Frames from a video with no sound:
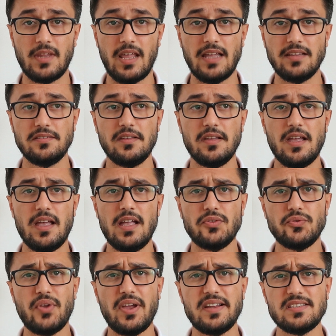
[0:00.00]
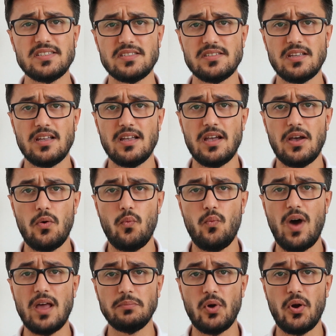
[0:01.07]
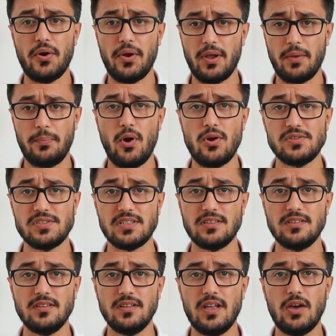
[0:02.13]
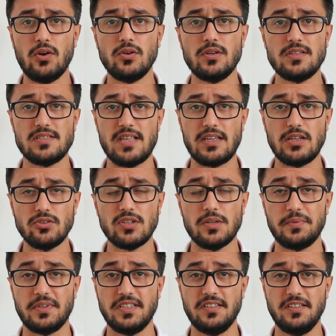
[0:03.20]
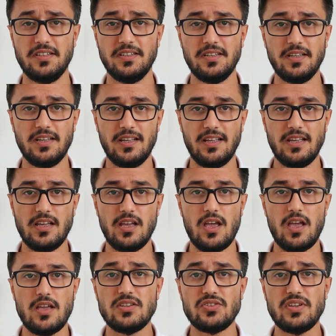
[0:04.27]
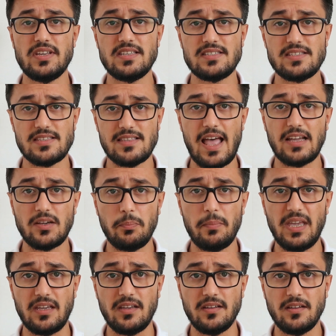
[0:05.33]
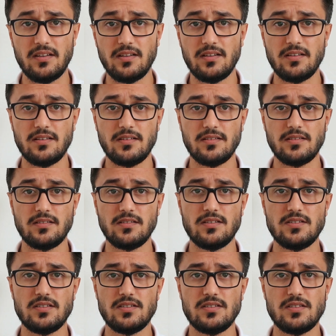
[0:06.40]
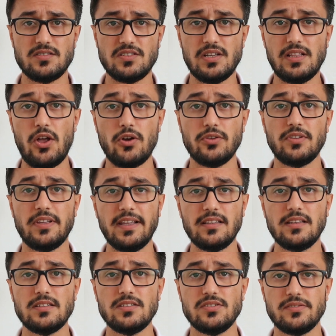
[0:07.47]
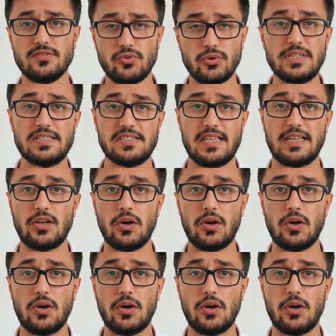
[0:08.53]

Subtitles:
And there is one more person who is a YouTuber. She's like me. She learned English 2 years